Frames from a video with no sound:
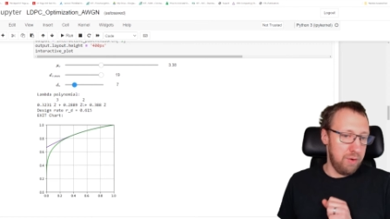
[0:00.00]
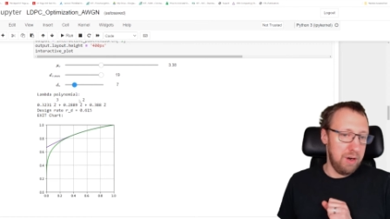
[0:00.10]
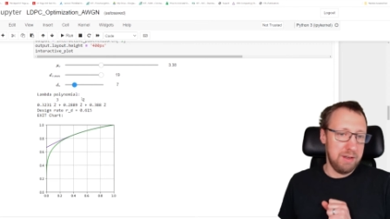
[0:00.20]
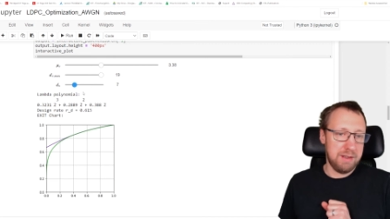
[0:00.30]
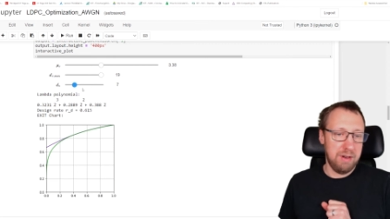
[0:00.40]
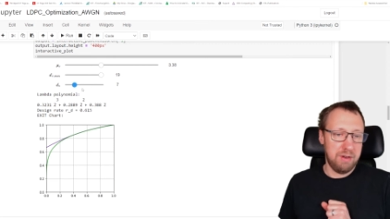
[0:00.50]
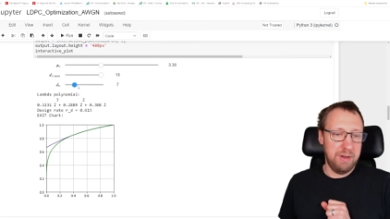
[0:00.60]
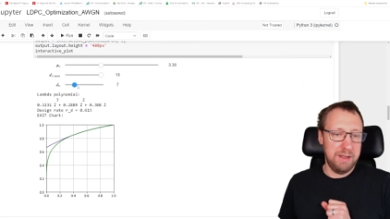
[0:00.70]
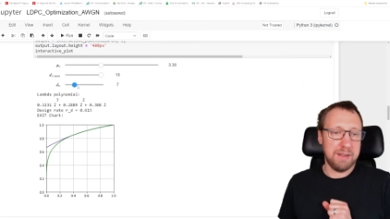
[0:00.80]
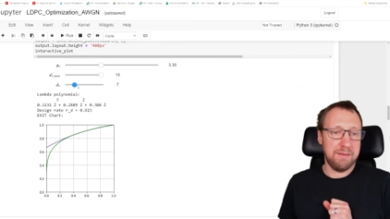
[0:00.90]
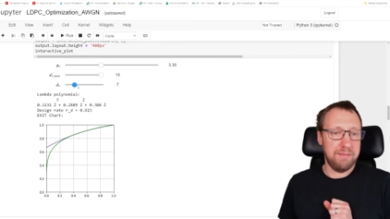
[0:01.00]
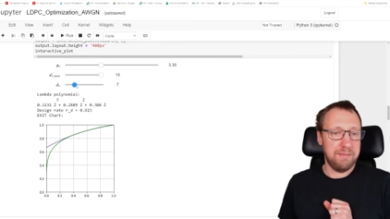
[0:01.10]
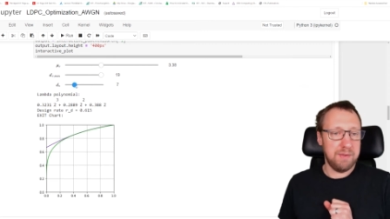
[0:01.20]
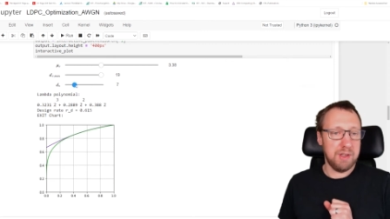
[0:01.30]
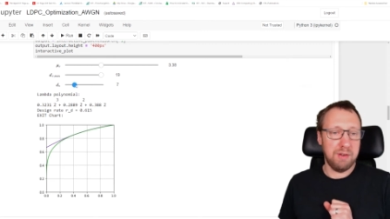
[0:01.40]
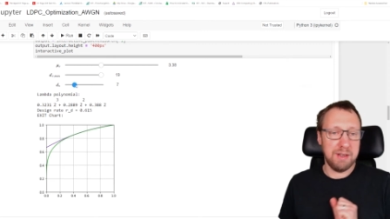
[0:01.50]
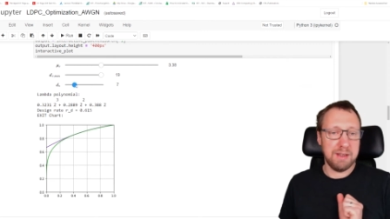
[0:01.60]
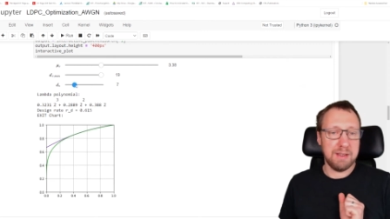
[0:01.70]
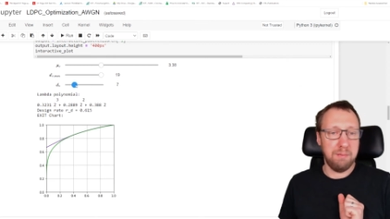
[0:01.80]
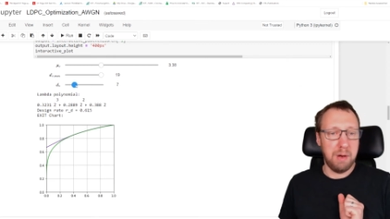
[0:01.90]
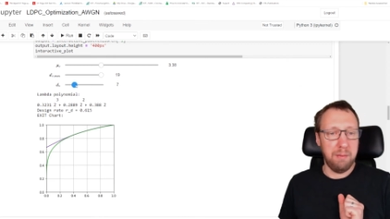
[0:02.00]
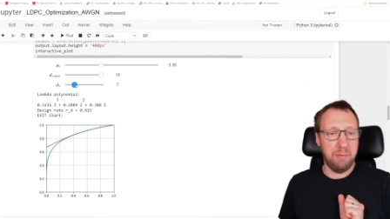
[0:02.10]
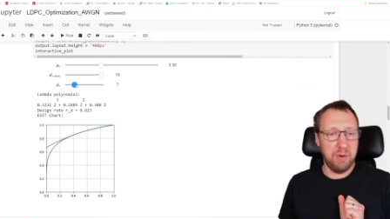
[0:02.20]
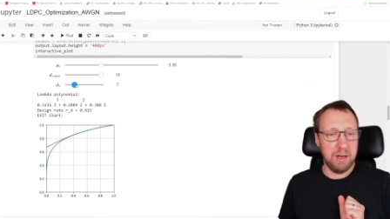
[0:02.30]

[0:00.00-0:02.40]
also increase. This is the byproduct.